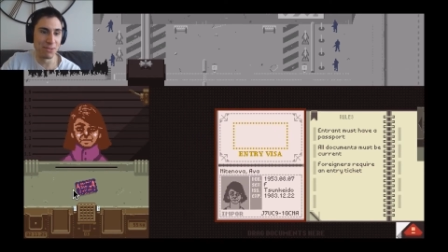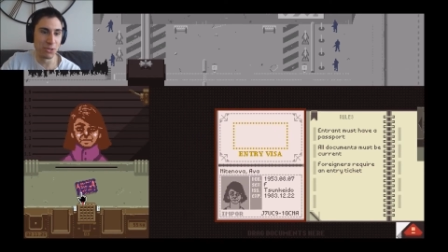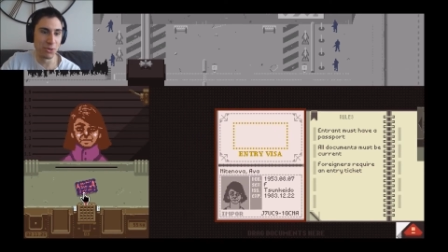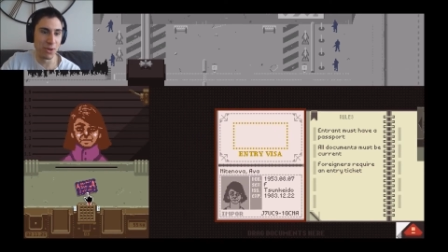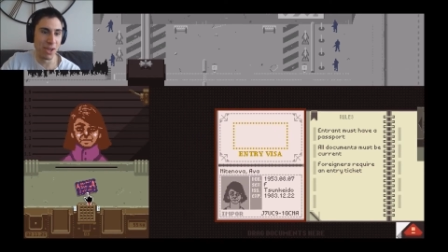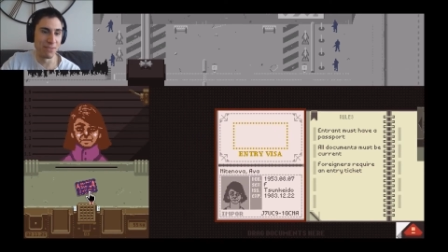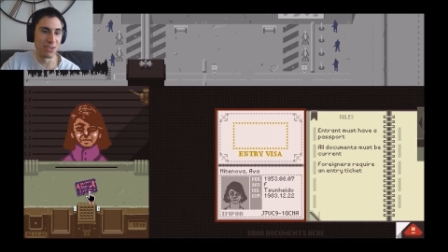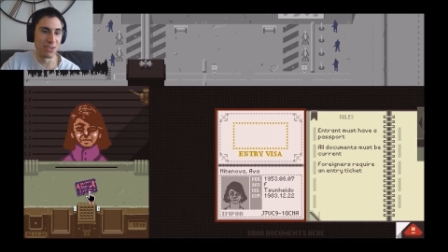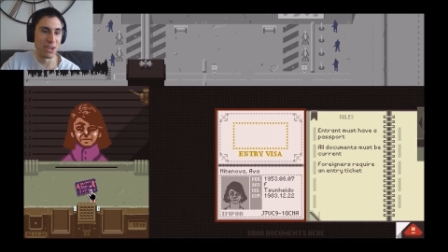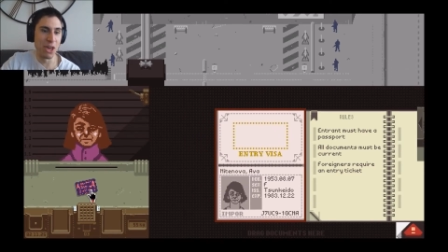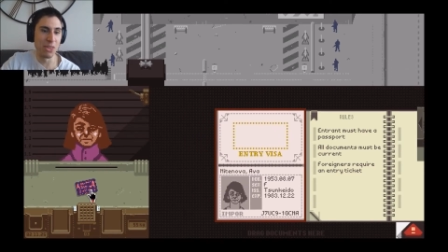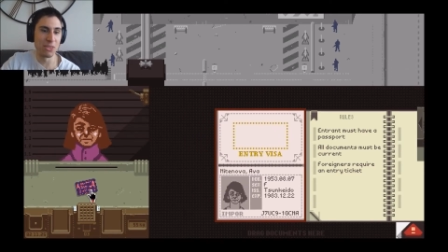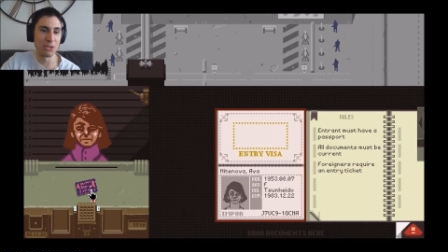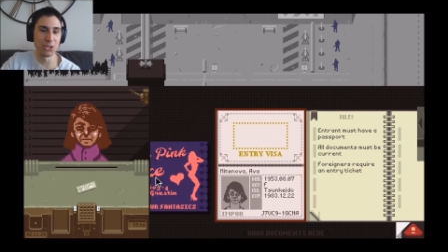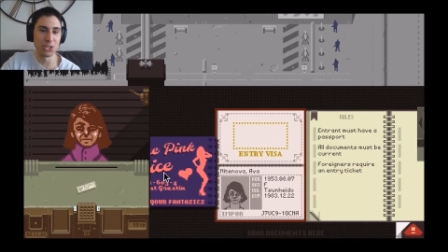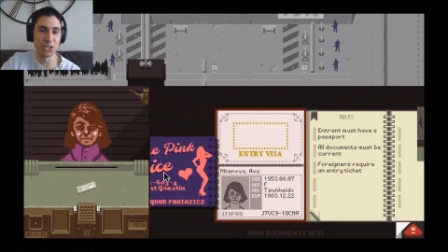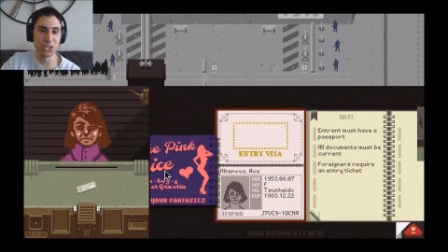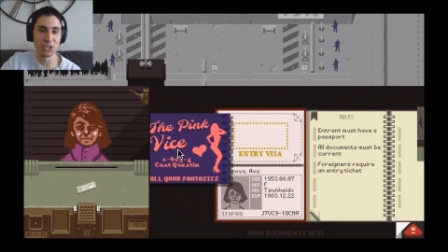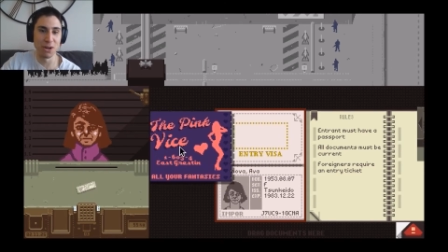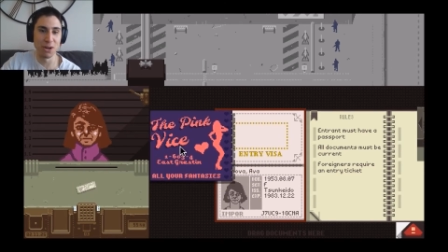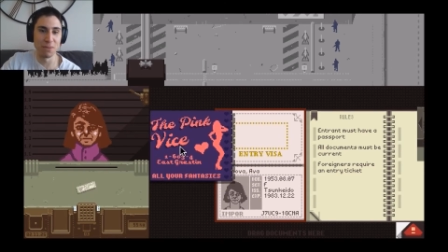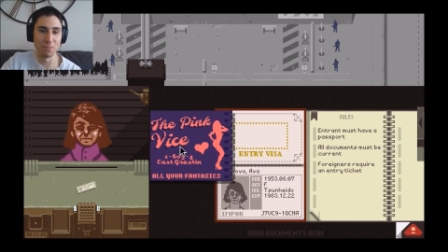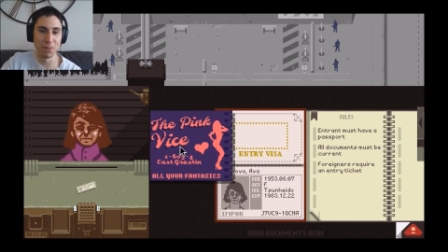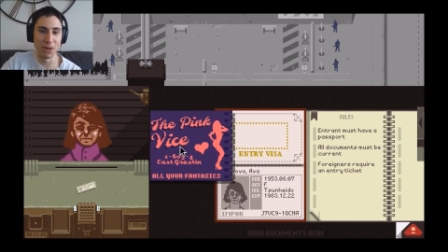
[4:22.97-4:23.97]
Do we have another
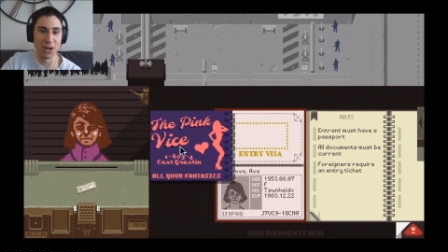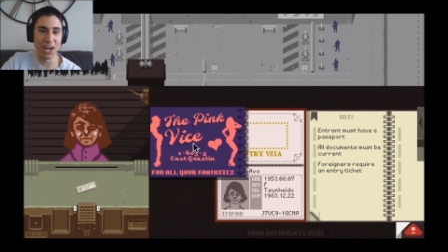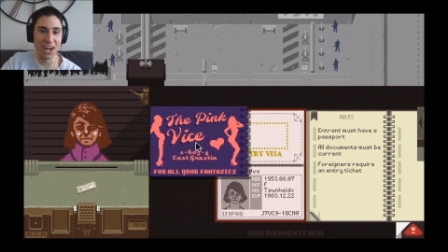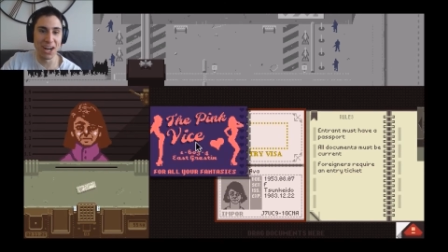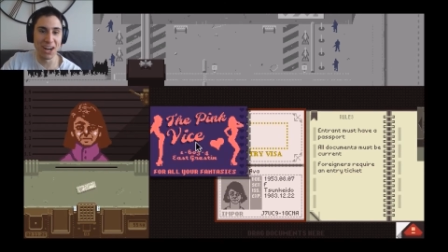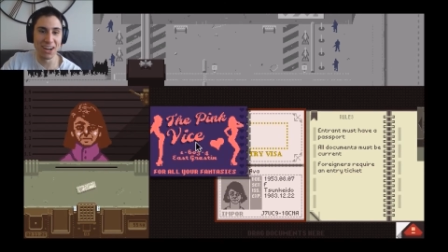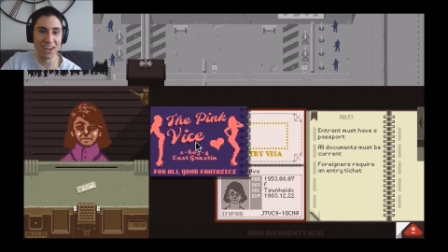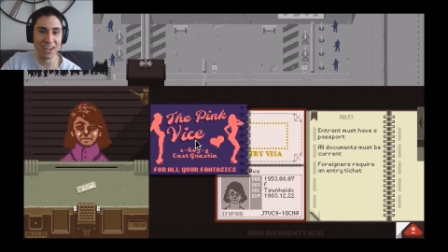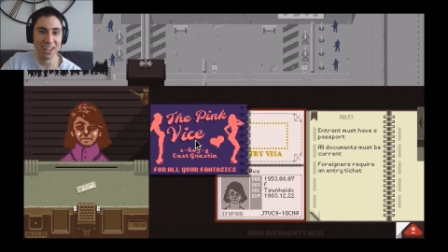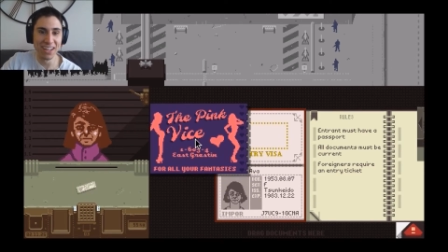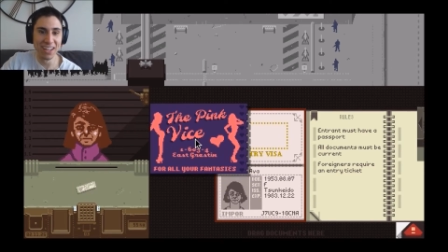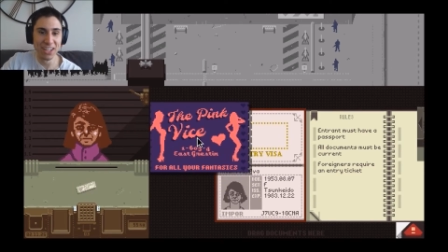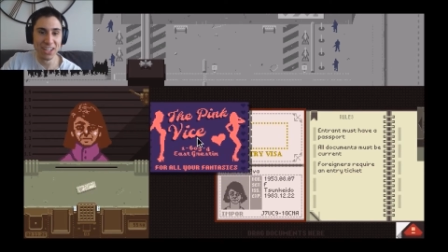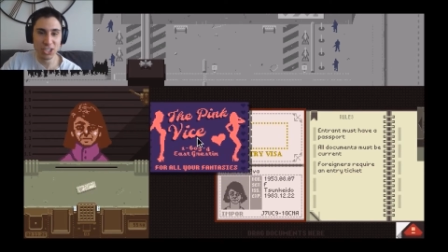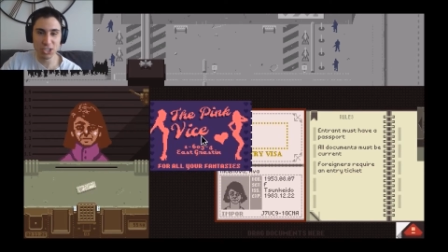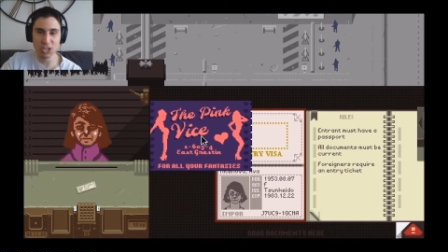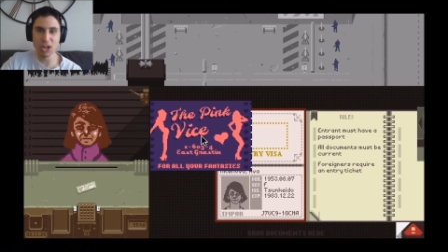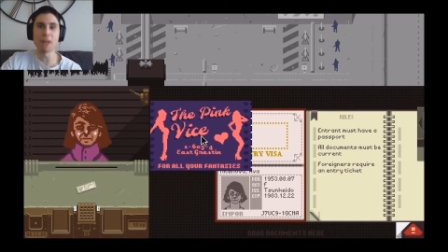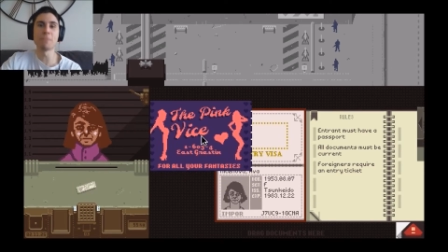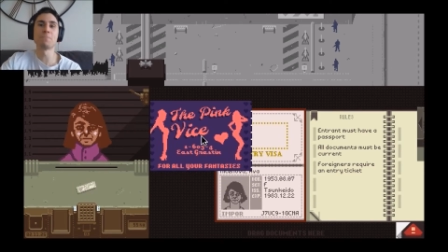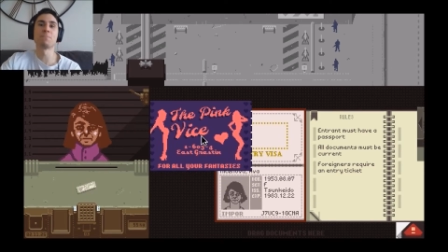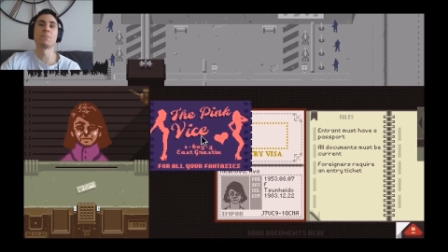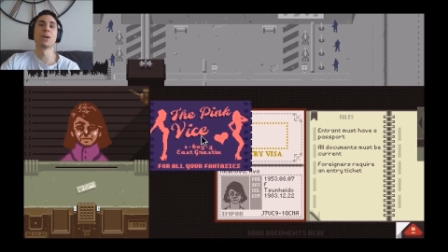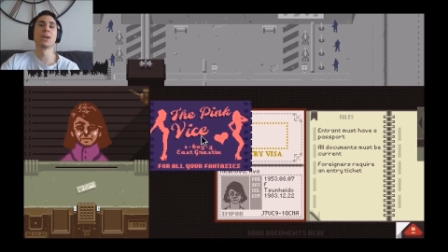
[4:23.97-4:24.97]
stripper here?
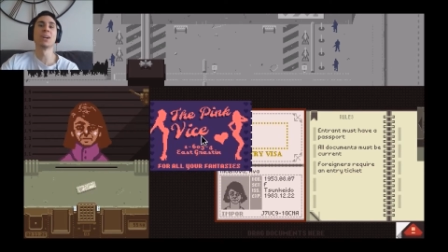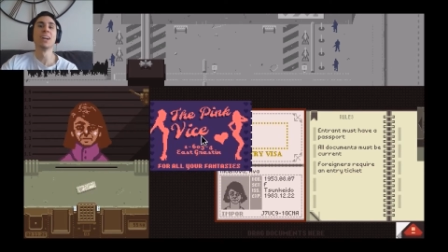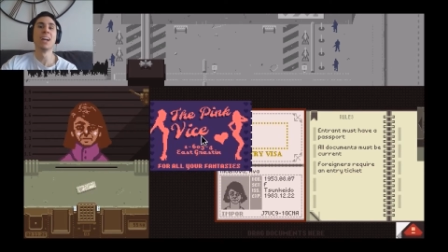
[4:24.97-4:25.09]
Stripper?